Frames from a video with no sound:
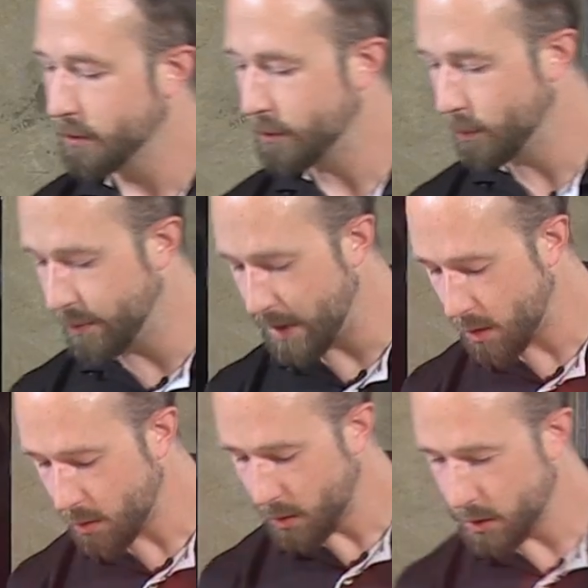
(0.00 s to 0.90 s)
So
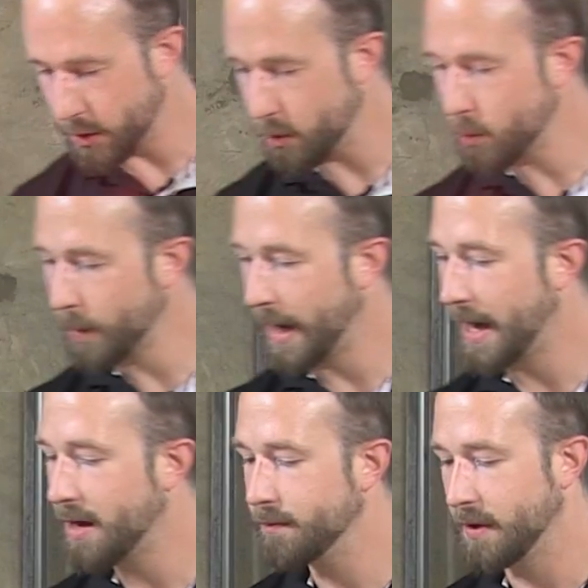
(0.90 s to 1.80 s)
there you
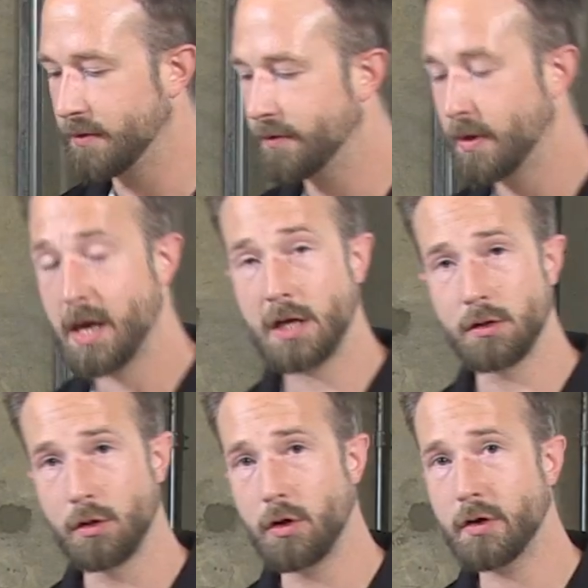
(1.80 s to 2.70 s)
have it, a
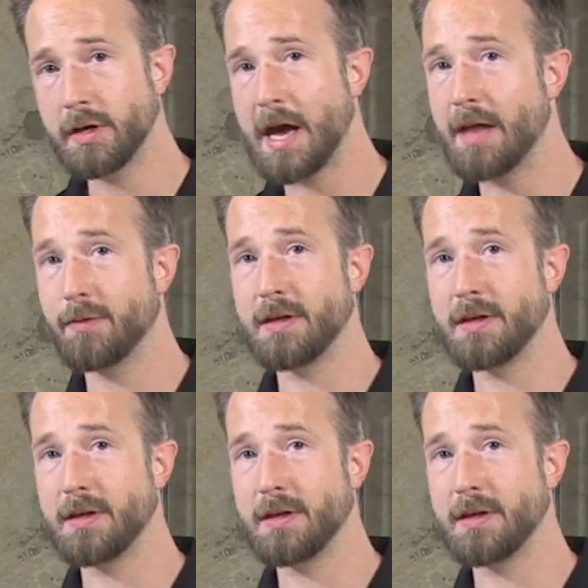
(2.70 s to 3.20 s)
look at